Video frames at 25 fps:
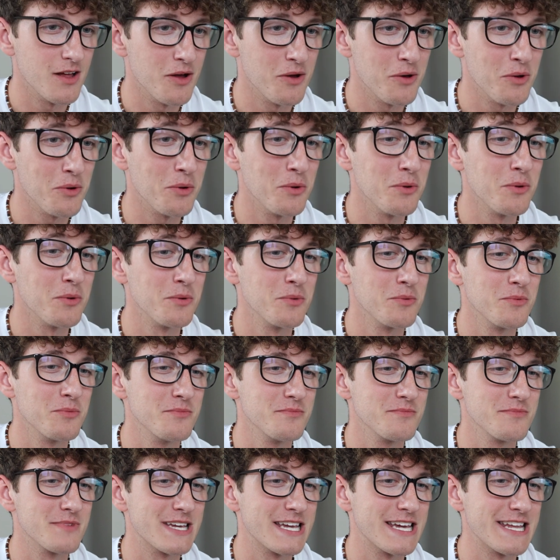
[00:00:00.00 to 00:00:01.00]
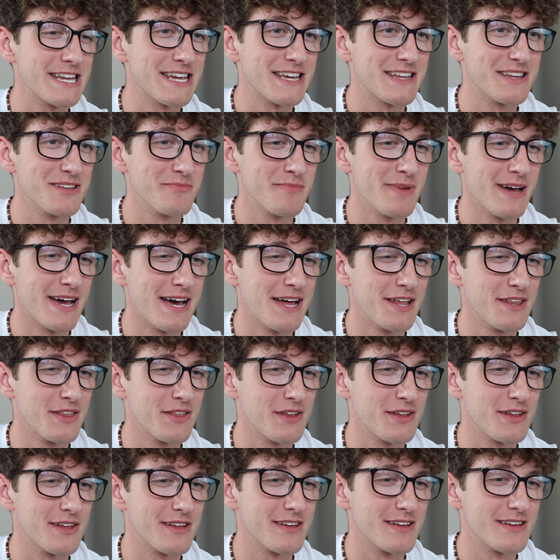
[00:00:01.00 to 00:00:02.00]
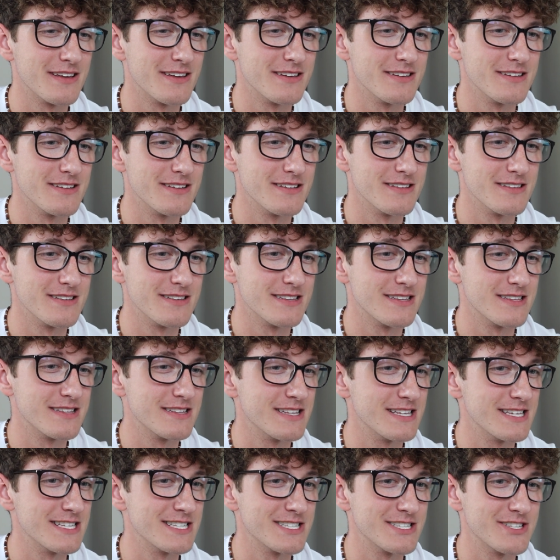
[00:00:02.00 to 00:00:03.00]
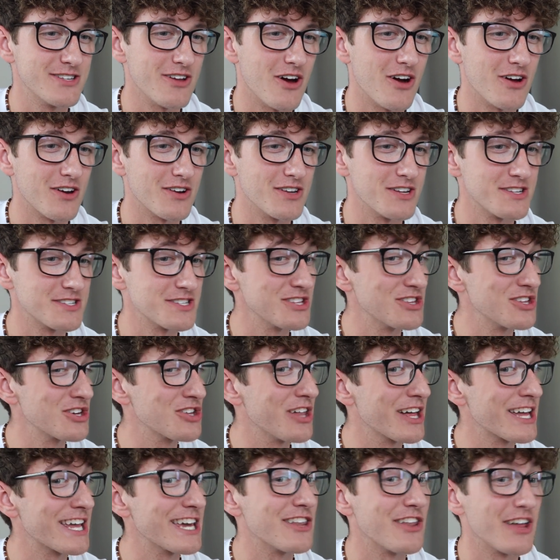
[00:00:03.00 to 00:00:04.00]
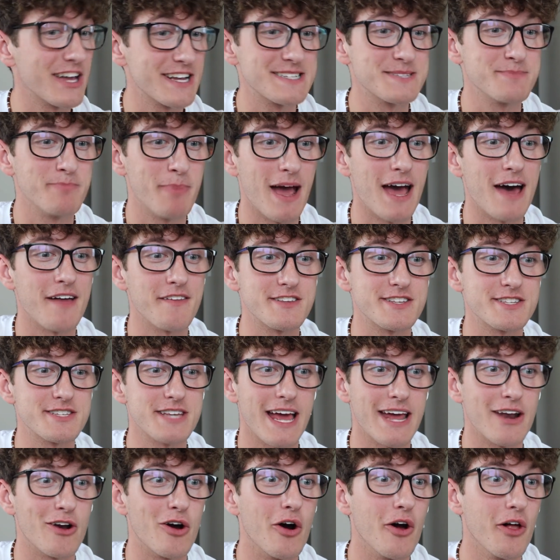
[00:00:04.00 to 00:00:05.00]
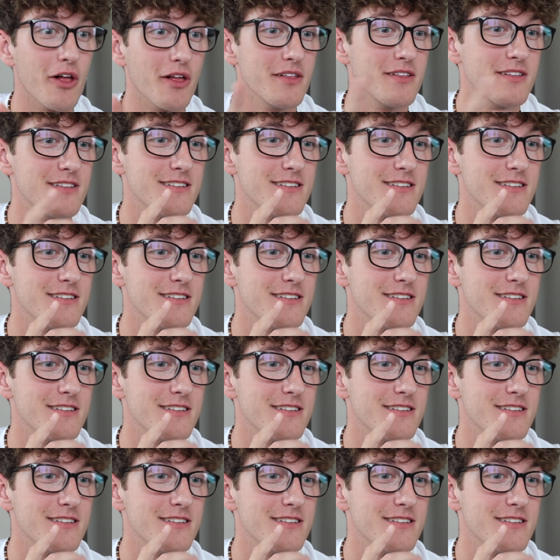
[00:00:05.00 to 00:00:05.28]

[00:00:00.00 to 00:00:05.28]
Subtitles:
Oh, getting in the bath. This dog doesn't look like it likes baths at all.